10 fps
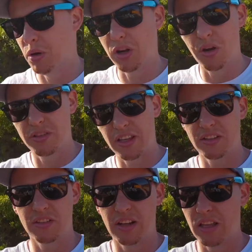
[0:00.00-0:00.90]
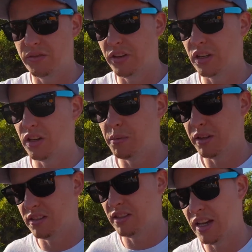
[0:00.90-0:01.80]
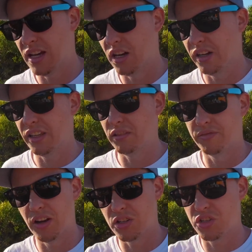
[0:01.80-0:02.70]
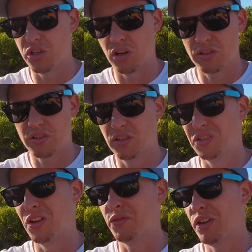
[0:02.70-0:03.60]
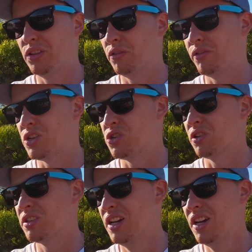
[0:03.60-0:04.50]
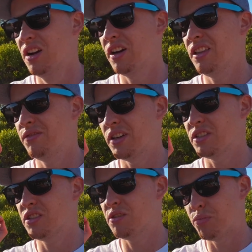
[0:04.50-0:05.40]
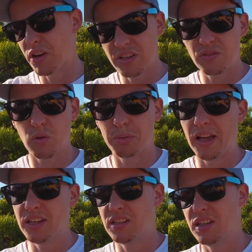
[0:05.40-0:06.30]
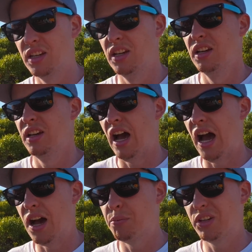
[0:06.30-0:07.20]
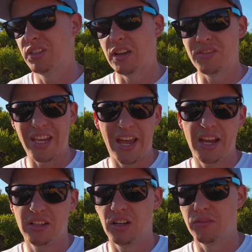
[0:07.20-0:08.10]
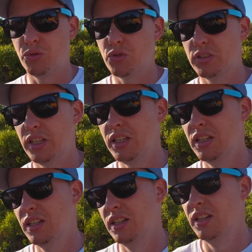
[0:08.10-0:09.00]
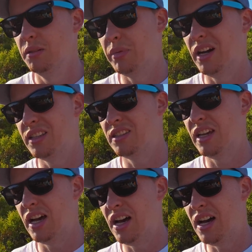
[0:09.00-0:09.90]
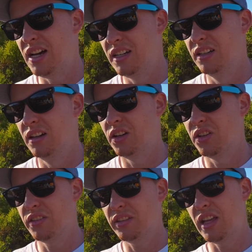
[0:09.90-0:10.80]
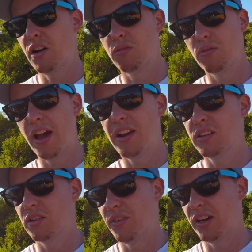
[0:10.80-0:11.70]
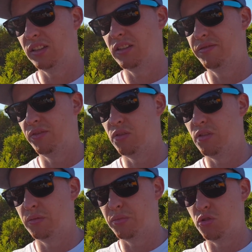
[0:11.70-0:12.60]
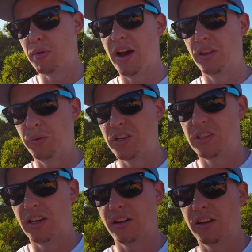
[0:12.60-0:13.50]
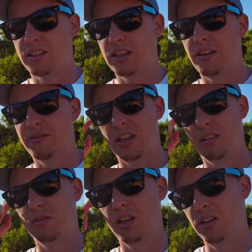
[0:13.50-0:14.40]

go into that into another video, but I've got to get the front shocks, not front shocks, I need the front springs replaced because they've sagged, unfortunately. But I don't think they were rated correctly for the bull bar, the winch and that kind of stuff, and